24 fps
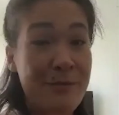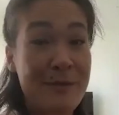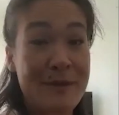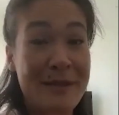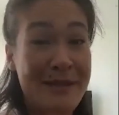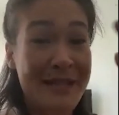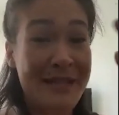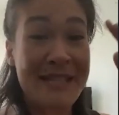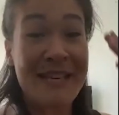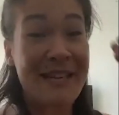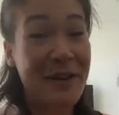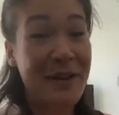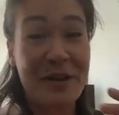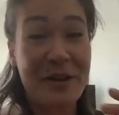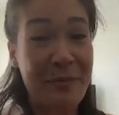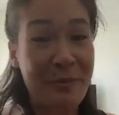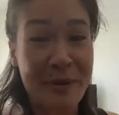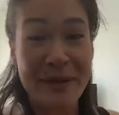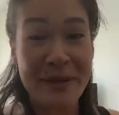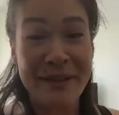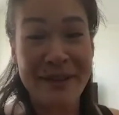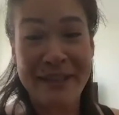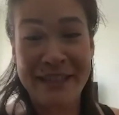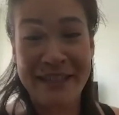see a
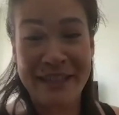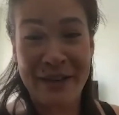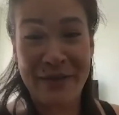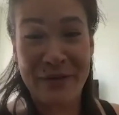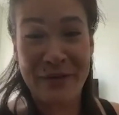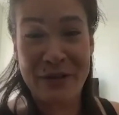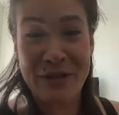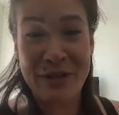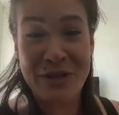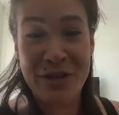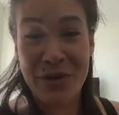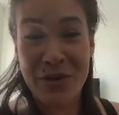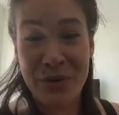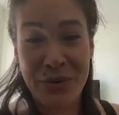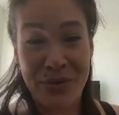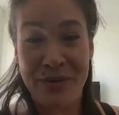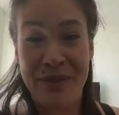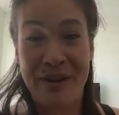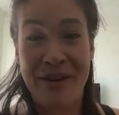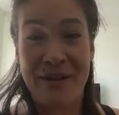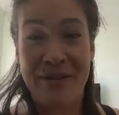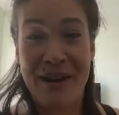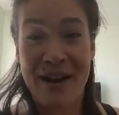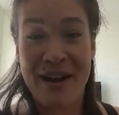completely different show
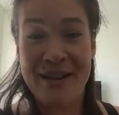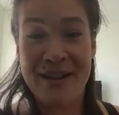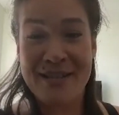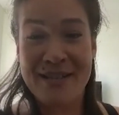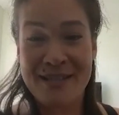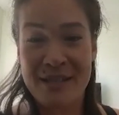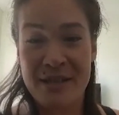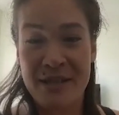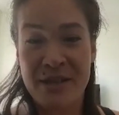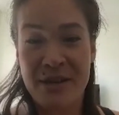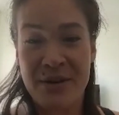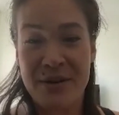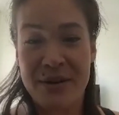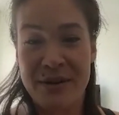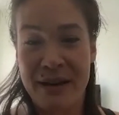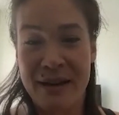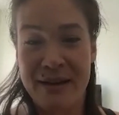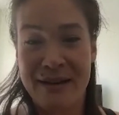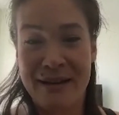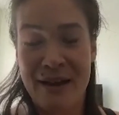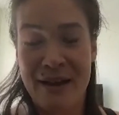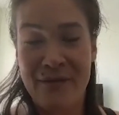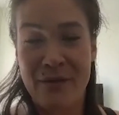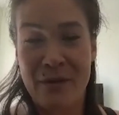through their eyes, and
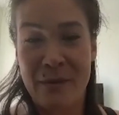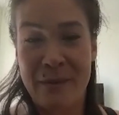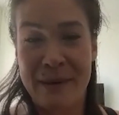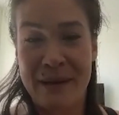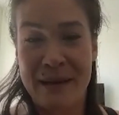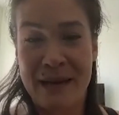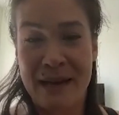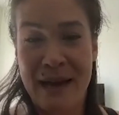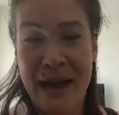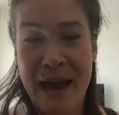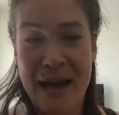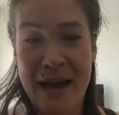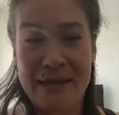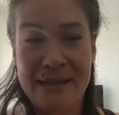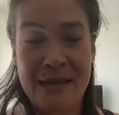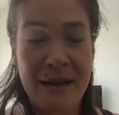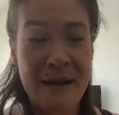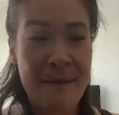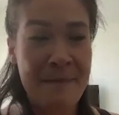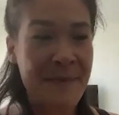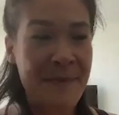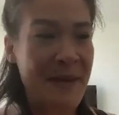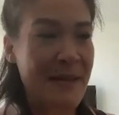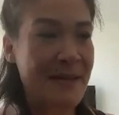everybody has
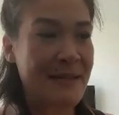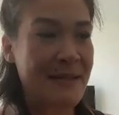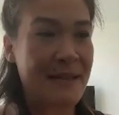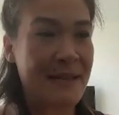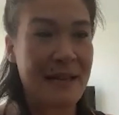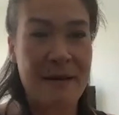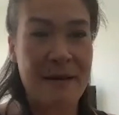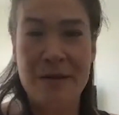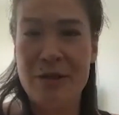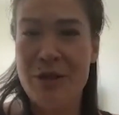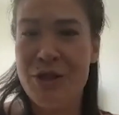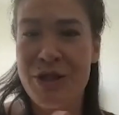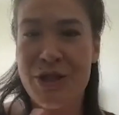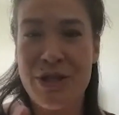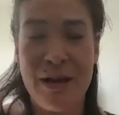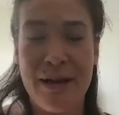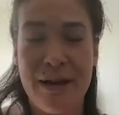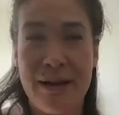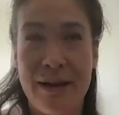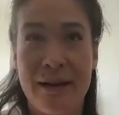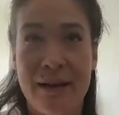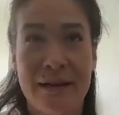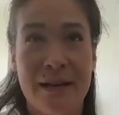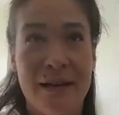
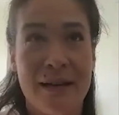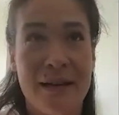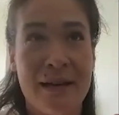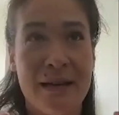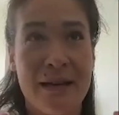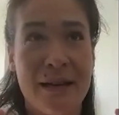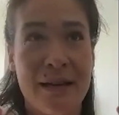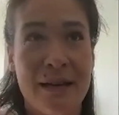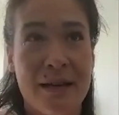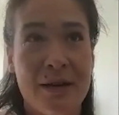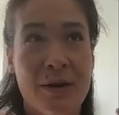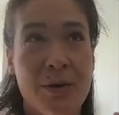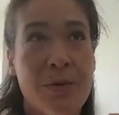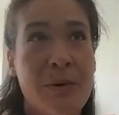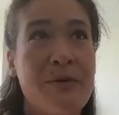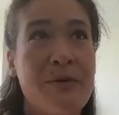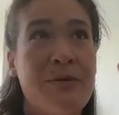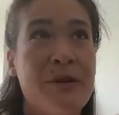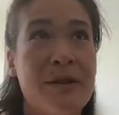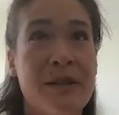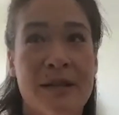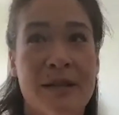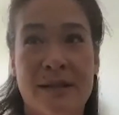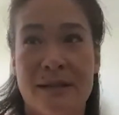an
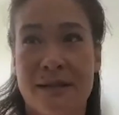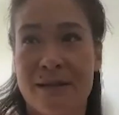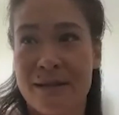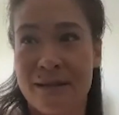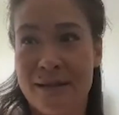equivalent,